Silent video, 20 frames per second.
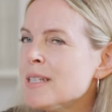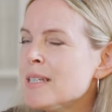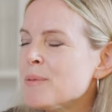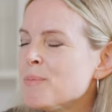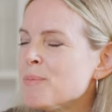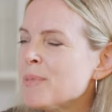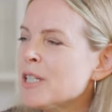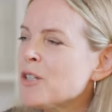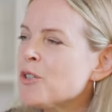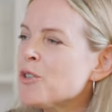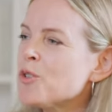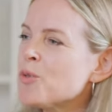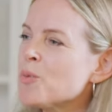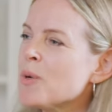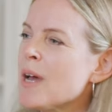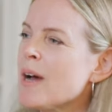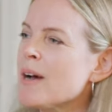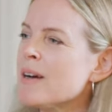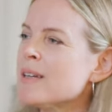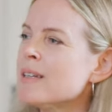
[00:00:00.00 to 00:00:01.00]
And because
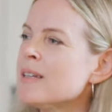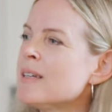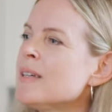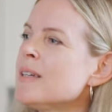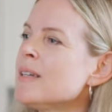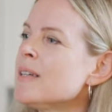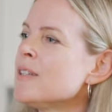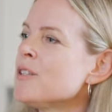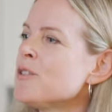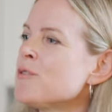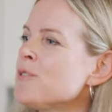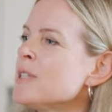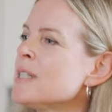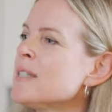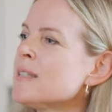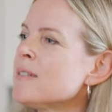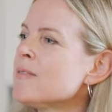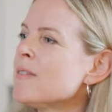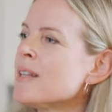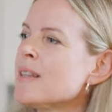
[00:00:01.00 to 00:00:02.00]
we are here in a
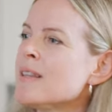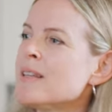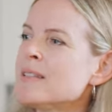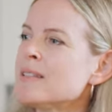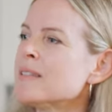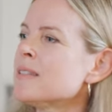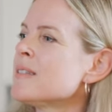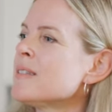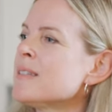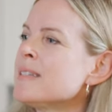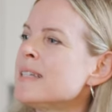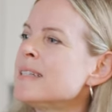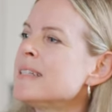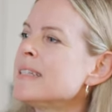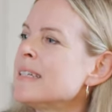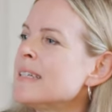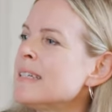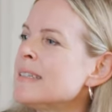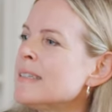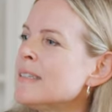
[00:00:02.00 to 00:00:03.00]
festival that is
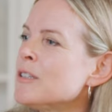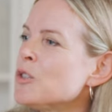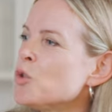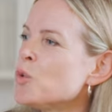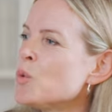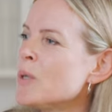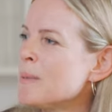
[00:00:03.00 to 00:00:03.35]
dedicated to